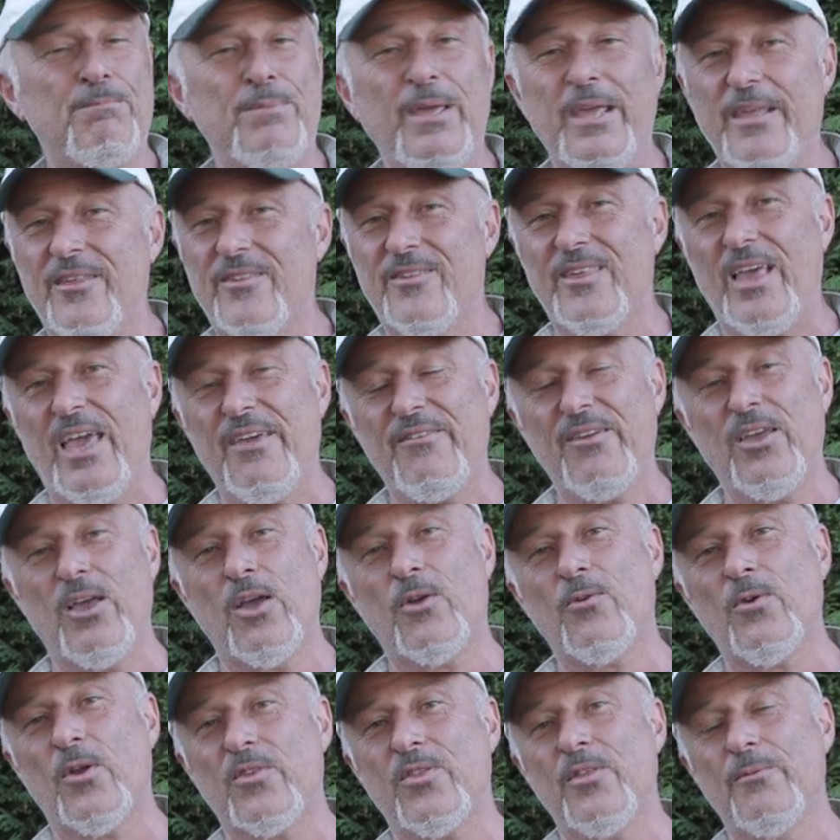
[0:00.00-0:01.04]
big saving
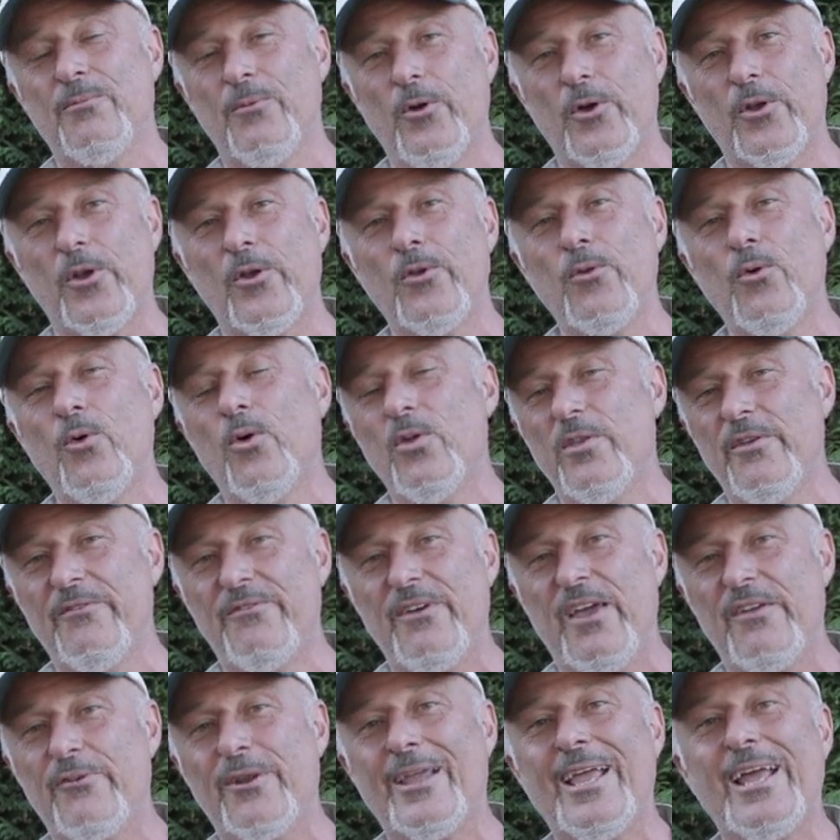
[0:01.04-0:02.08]
across the board on all your
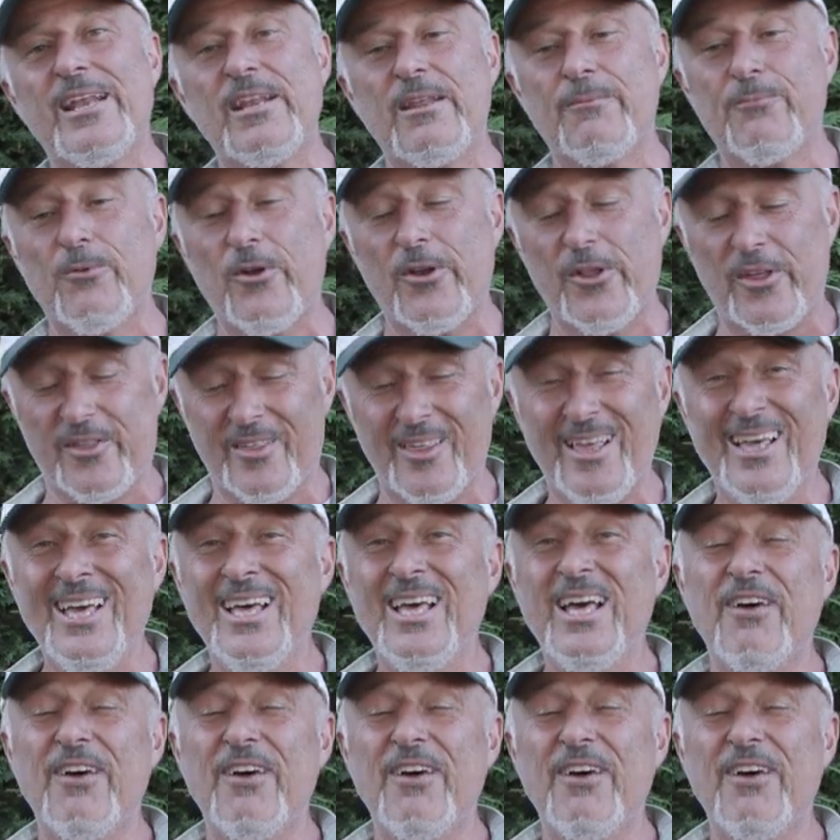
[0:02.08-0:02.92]
favourite gardening products.